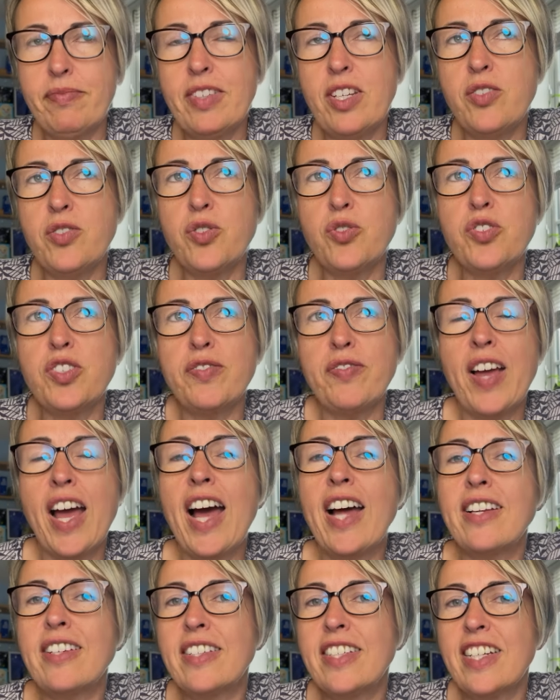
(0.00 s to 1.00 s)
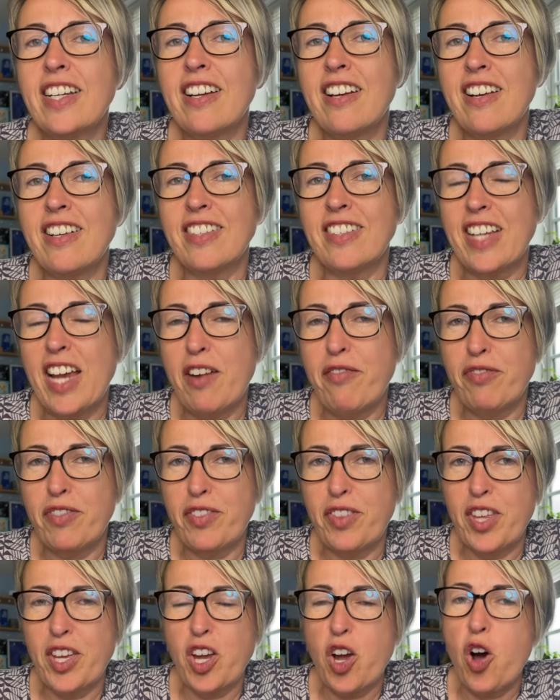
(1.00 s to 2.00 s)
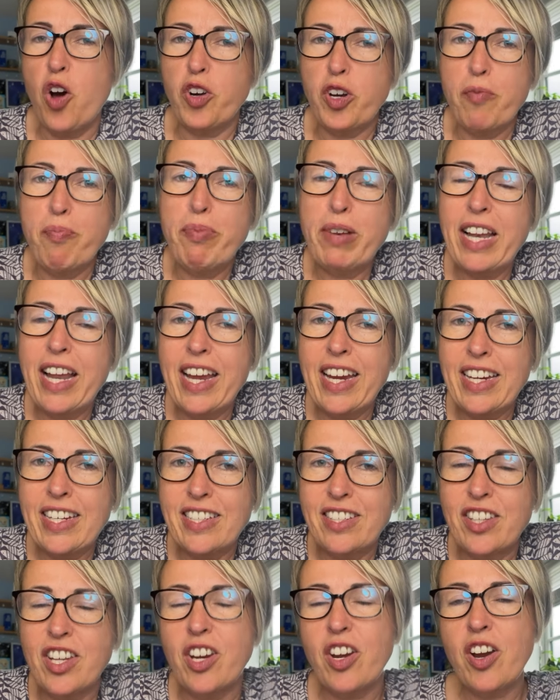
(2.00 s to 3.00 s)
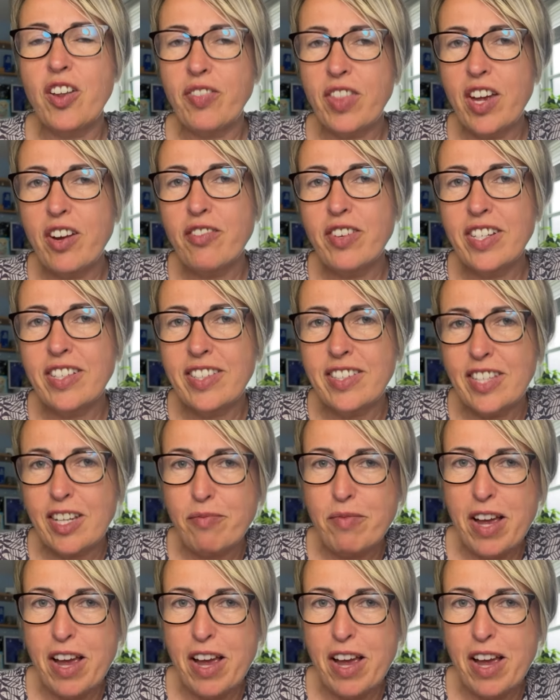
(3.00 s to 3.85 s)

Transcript: sort of handing us everything on a plate. You know, there is some